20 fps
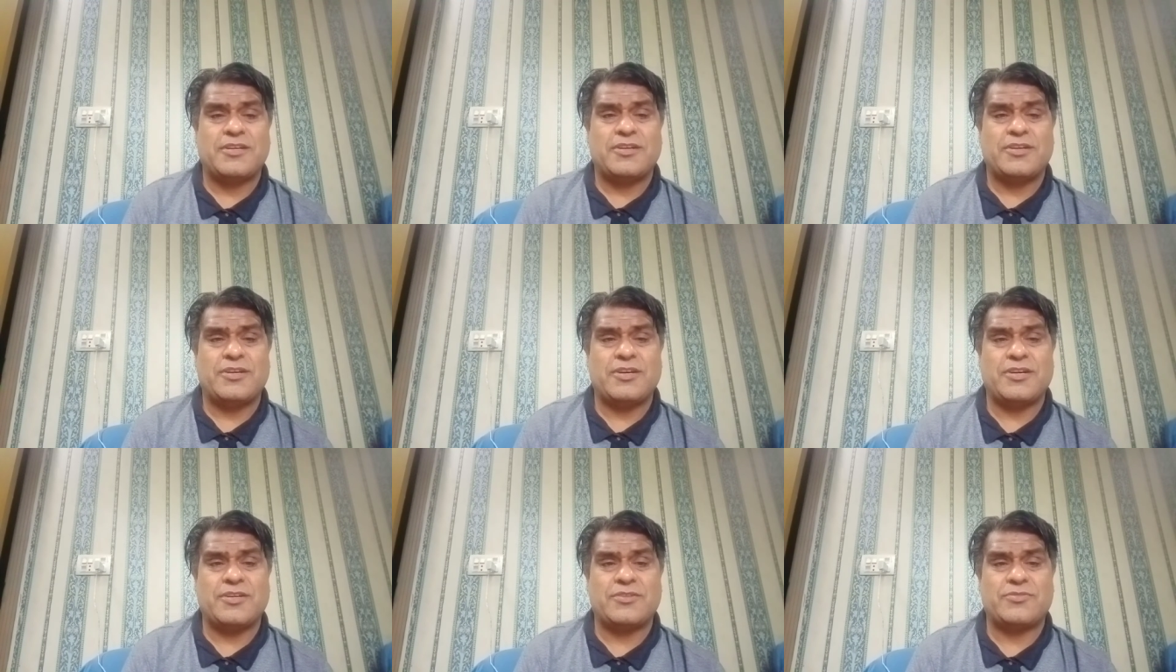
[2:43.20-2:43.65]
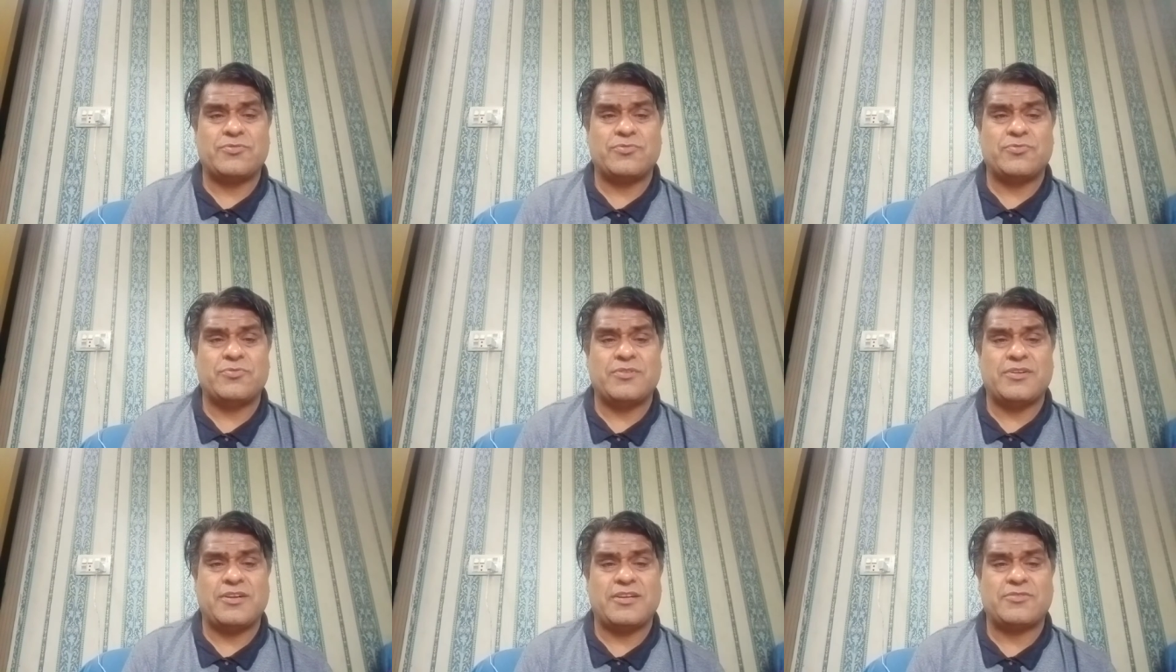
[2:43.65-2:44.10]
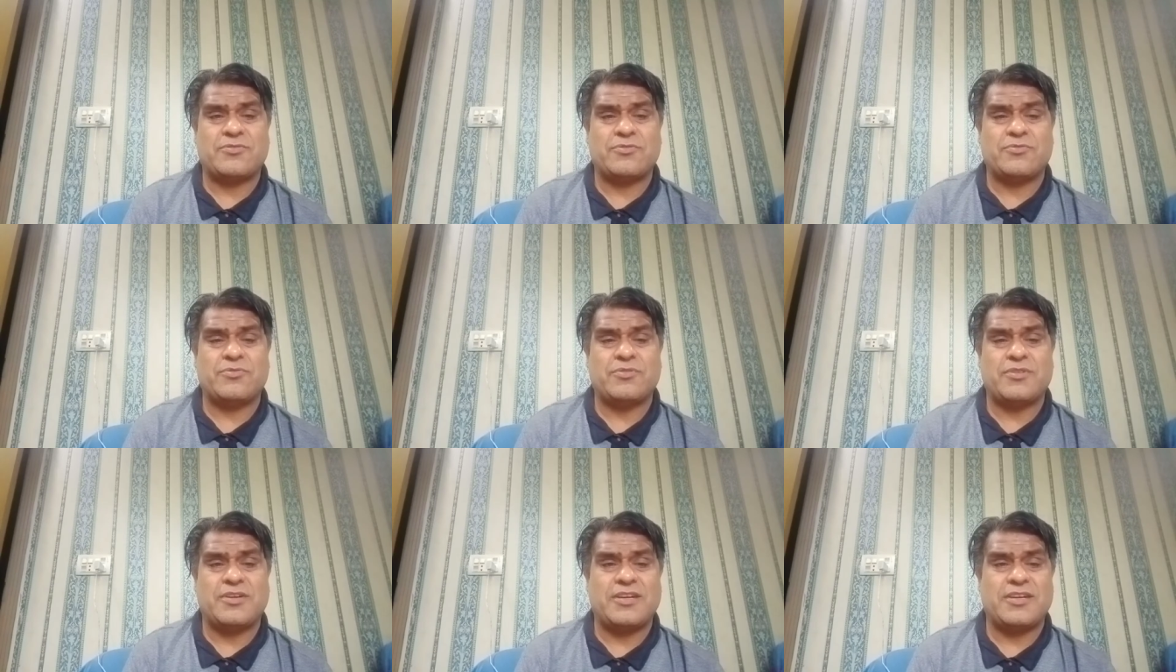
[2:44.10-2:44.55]
uh, to
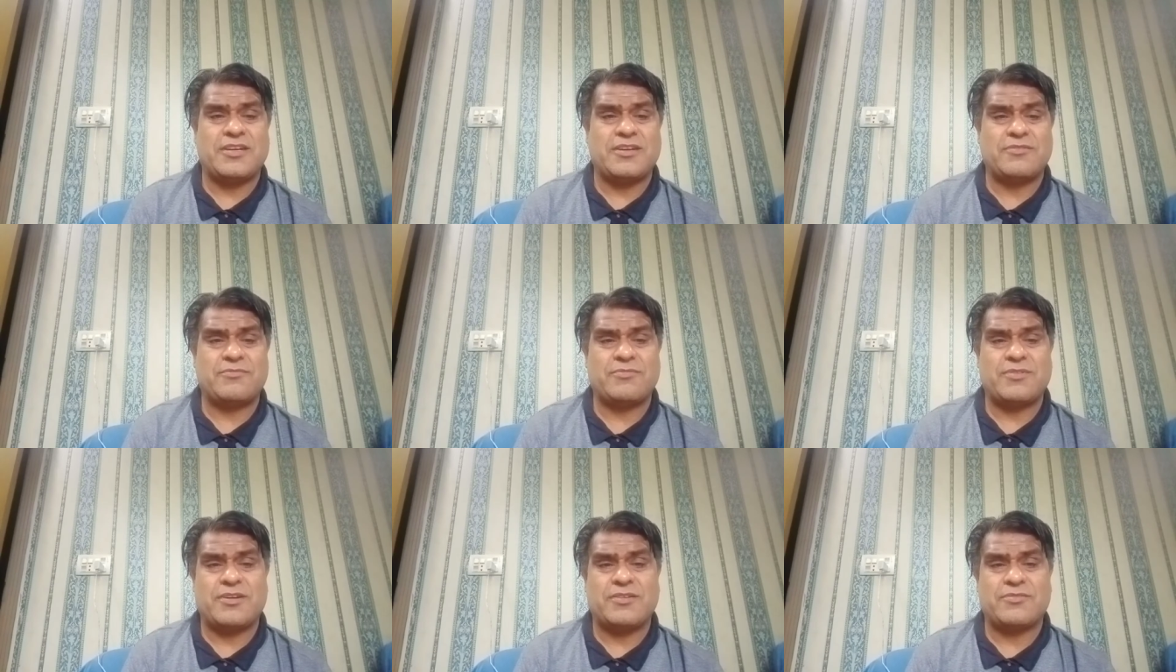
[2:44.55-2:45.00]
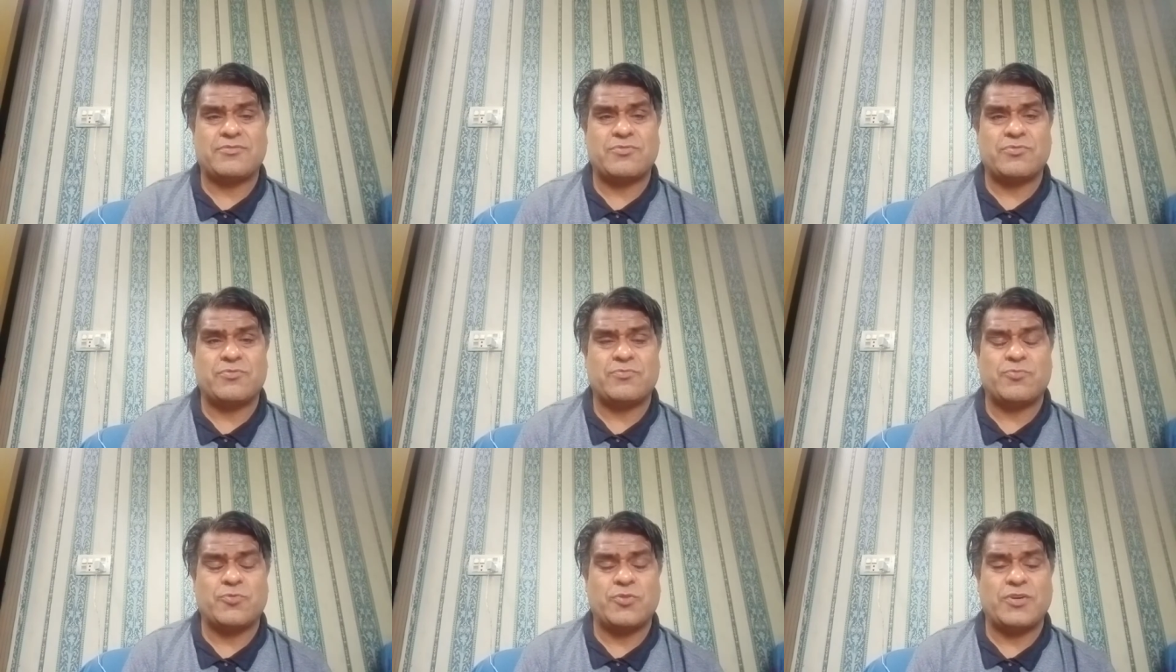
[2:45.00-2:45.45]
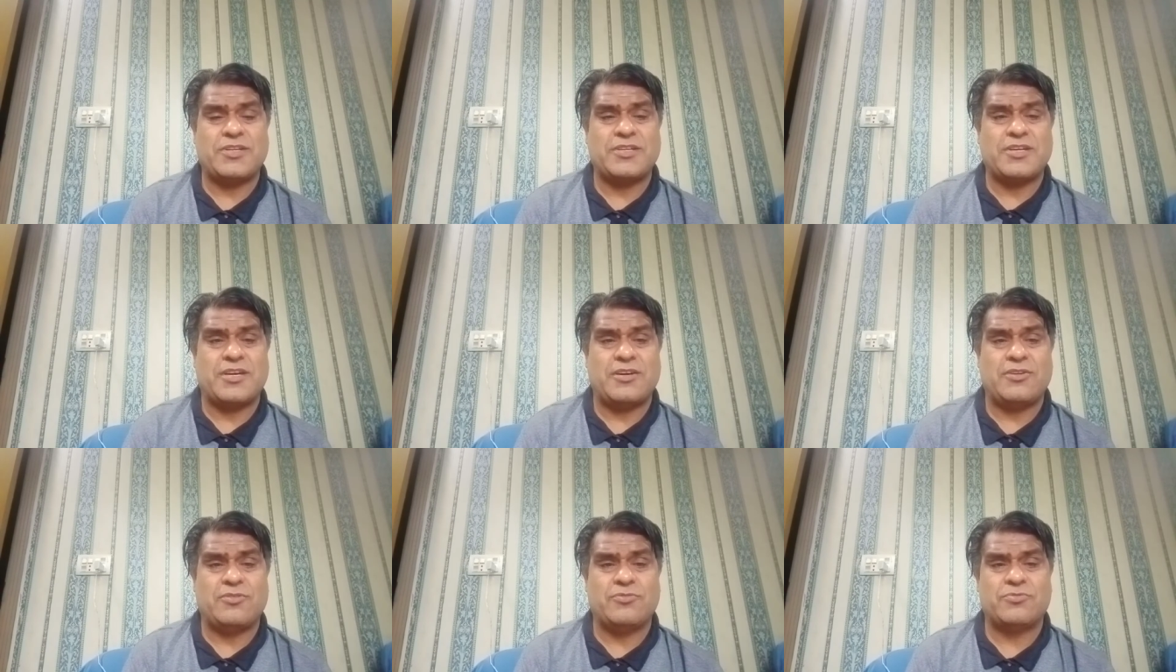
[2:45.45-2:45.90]
to uh, uh, to point
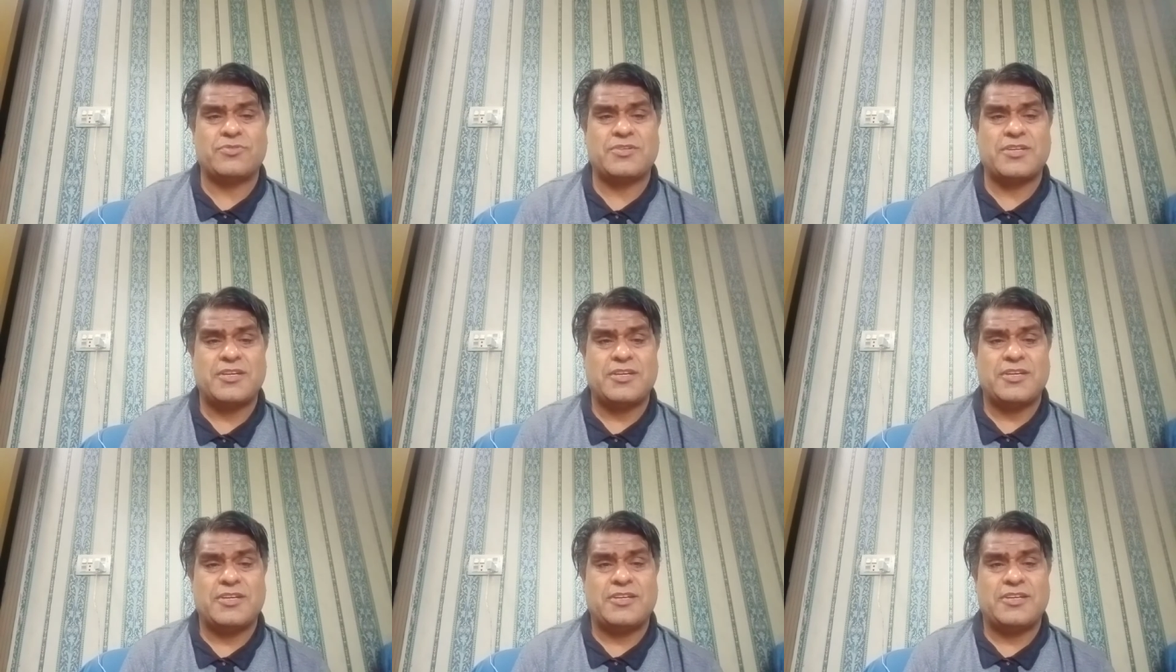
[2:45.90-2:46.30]
out